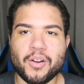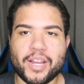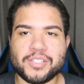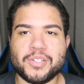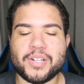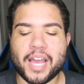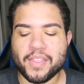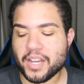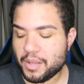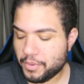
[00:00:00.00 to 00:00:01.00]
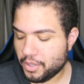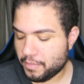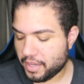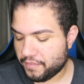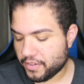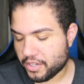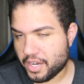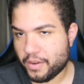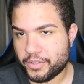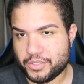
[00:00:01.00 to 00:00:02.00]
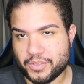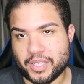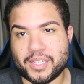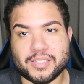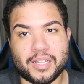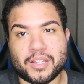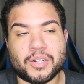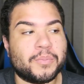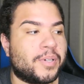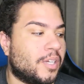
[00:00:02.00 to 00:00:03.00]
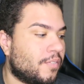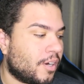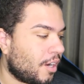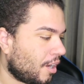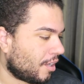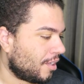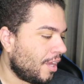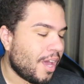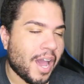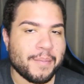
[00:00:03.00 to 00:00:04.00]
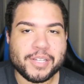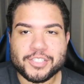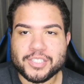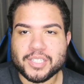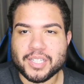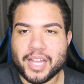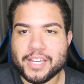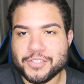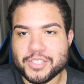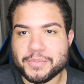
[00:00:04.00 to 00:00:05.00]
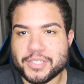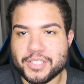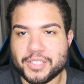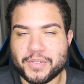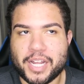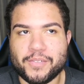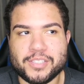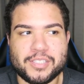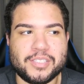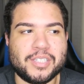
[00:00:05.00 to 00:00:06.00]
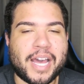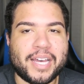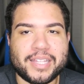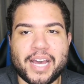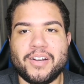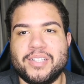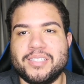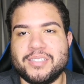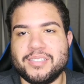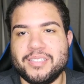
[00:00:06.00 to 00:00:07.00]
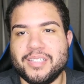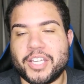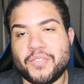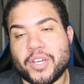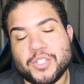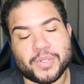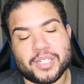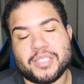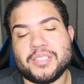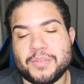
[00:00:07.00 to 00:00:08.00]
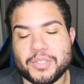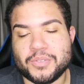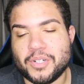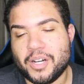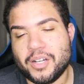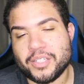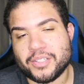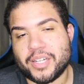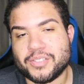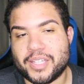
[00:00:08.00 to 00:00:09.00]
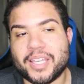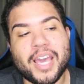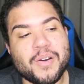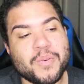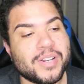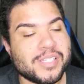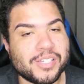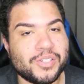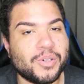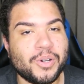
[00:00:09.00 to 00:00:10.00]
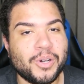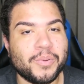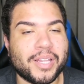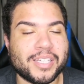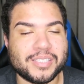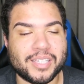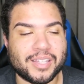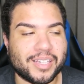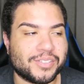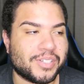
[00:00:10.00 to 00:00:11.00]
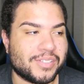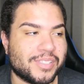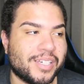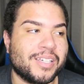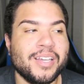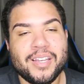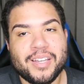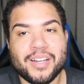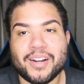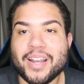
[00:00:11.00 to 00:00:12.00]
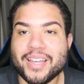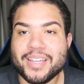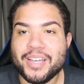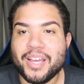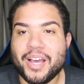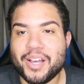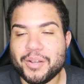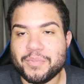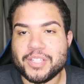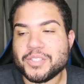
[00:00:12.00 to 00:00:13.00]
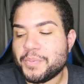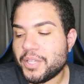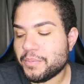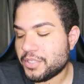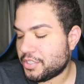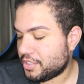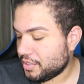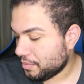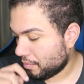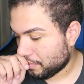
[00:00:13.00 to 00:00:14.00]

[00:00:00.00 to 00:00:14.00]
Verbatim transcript: all right, so now that I'm home, I figured I would do, I guess, a little bit of a haul. I mentioned in the live stream earlier when I was still at the outlets, like if you guys wanted to see me do a haul, and you guys were like, "Yeah, we want to see you do a haul. We like seeing things." So I was like, "All right." Um, these are pretty much